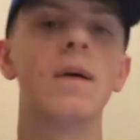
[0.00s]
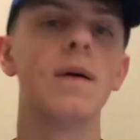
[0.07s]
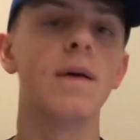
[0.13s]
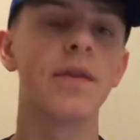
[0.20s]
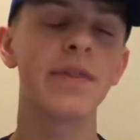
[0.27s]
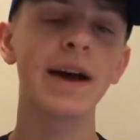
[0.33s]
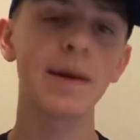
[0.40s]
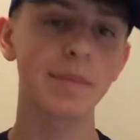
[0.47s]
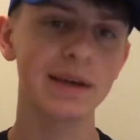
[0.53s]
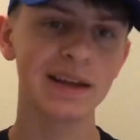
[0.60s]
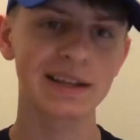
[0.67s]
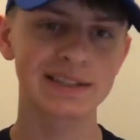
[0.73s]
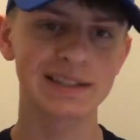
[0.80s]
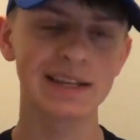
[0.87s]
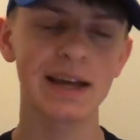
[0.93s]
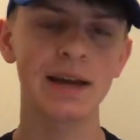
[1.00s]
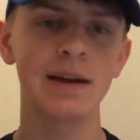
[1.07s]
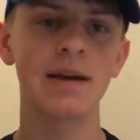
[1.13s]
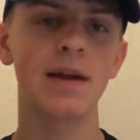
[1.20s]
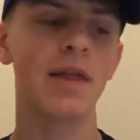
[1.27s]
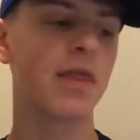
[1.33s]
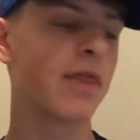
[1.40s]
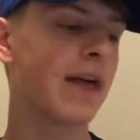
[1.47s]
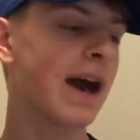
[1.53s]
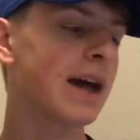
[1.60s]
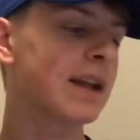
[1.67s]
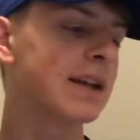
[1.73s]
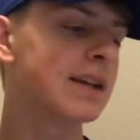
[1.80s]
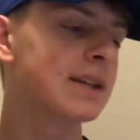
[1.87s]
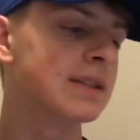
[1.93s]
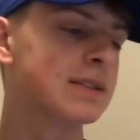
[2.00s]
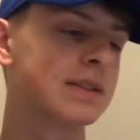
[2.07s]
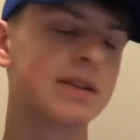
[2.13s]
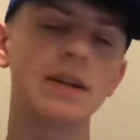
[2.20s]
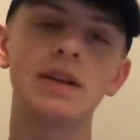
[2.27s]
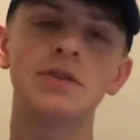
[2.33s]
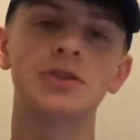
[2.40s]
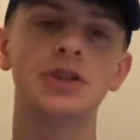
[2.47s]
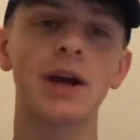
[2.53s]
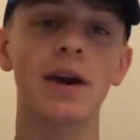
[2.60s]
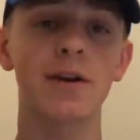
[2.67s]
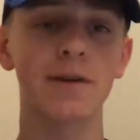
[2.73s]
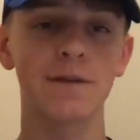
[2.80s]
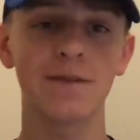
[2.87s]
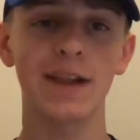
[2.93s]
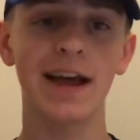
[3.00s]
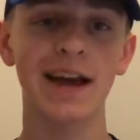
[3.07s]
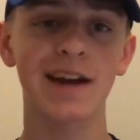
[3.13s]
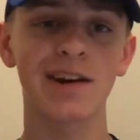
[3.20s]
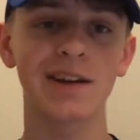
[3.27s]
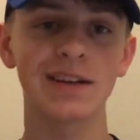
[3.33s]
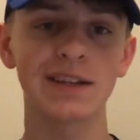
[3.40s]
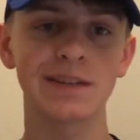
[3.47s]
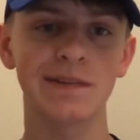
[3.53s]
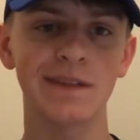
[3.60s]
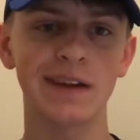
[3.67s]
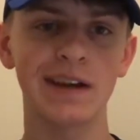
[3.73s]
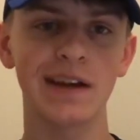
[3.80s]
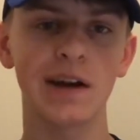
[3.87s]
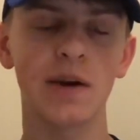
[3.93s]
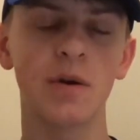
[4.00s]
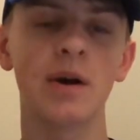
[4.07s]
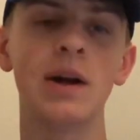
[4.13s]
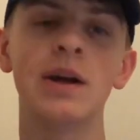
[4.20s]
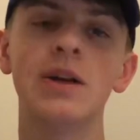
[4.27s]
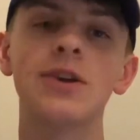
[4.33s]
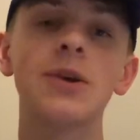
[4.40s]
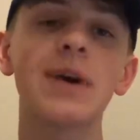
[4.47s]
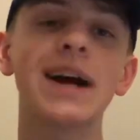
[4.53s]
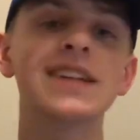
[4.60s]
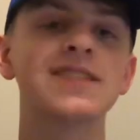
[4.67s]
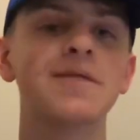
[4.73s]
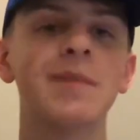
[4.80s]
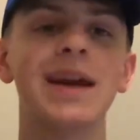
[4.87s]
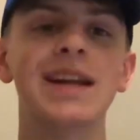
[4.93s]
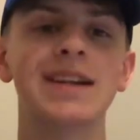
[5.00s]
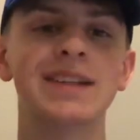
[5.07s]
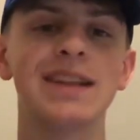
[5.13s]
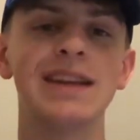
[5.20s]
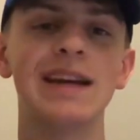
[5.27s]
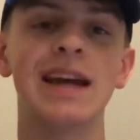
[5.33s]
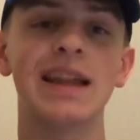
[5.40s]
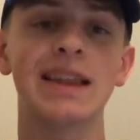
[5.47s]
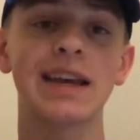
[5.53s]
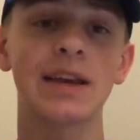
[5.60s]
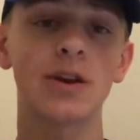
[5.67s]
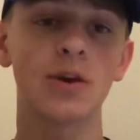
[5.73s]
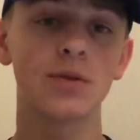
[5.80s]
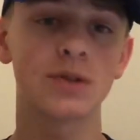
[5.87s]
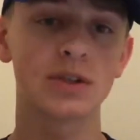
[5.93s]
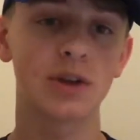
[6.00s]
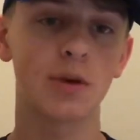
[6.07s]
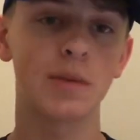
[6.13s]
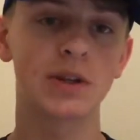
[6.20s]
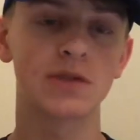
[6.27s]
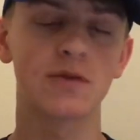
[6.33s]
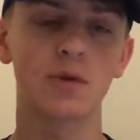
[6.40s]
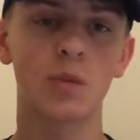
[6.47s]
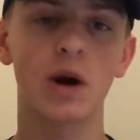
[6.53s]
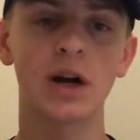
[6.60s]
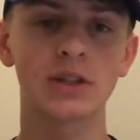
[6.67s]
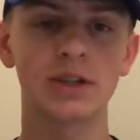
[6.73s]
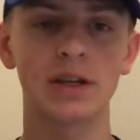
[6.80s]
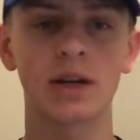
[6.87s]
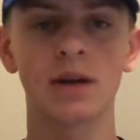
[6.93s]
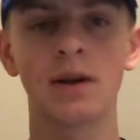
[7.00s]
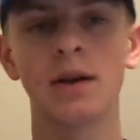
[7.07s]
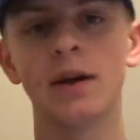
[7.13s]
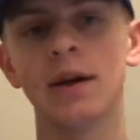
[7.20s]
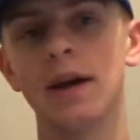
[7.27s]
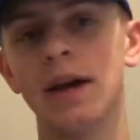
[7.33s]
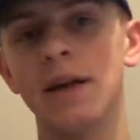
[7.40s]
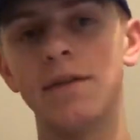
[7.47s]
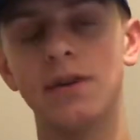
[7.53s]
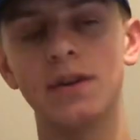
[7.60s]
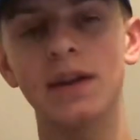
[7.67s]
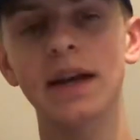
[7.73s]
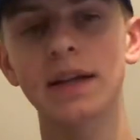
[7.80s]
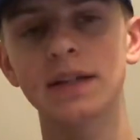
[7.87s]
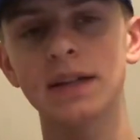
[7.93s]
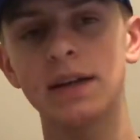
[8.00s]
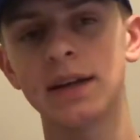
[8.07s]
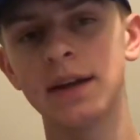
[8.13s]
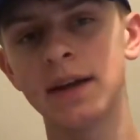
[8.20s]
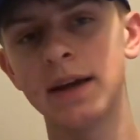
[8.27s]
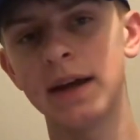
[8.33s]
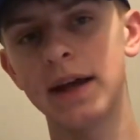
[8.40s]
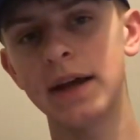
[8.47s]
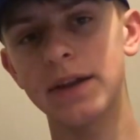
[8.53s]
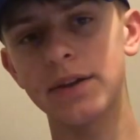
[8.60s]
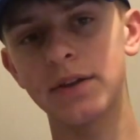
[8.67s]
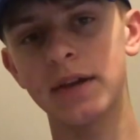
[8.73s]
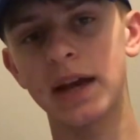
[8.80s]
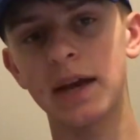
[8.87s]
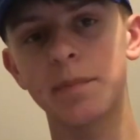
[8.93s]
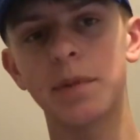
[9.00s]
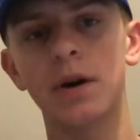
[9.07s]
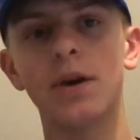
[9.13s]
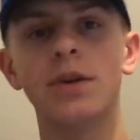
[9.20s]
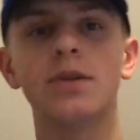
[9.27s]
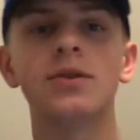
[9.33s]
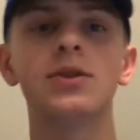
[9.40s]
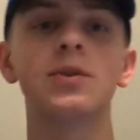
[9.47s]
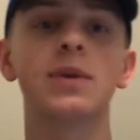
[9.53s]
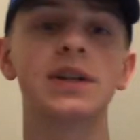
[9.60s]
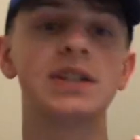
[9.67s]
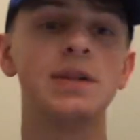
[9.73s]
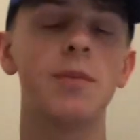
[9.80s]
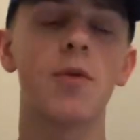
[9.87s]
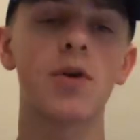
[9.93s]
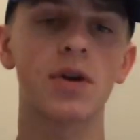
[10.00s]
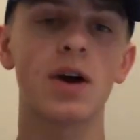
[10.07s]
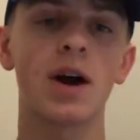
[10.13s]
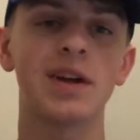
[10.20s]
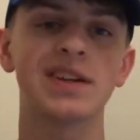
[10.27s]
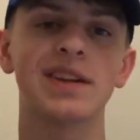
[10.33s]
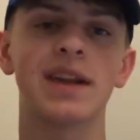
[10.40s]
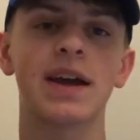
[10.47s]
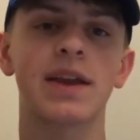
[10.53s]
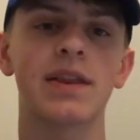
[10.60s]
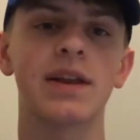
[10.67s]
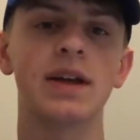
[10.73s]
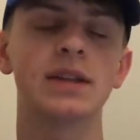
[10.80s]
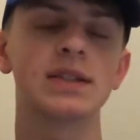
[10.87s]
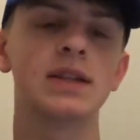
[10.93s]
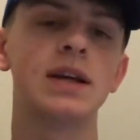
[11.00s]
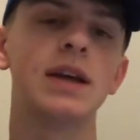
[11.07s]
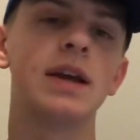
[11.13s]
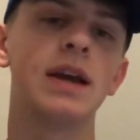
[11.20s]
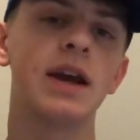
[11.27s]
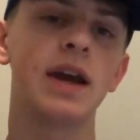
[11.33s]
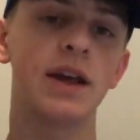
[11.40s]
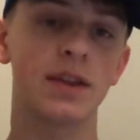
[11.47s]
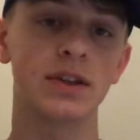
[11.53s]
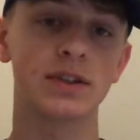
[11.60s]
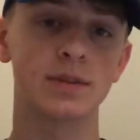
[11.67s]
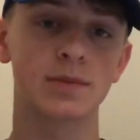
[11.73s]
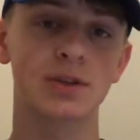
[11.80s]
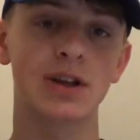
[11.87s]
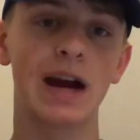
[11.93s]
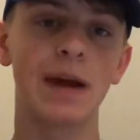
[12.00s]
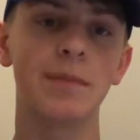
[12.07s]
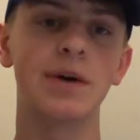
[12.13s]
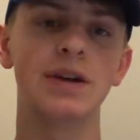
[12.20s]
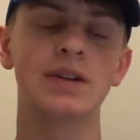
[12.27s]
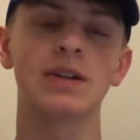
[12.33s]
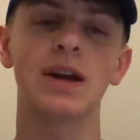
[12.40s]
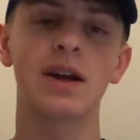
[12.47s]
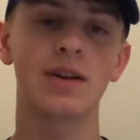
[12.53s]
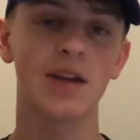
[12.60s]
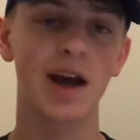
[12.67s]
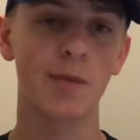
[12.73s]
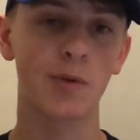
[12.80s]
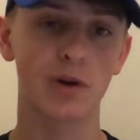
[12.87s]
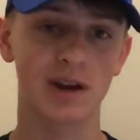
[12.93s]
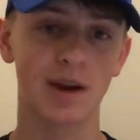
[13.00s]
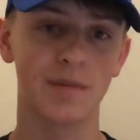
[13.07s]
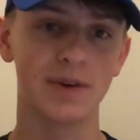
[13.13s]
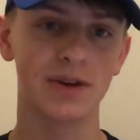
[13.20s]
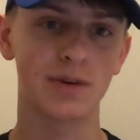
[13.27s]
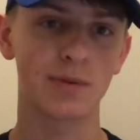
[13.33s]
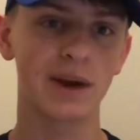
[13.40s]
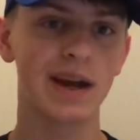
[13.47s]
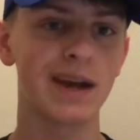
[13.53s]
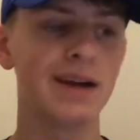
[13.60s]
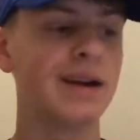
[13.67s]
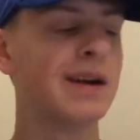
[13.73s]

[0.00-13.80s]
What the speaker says: That being said, that is the checkered flag on this video. You guys have made it to the end. Thank you so much for watching. If you liked it, hit the like button. You want to see more content like this, hit the subscribe button. Got a lot more coming your way.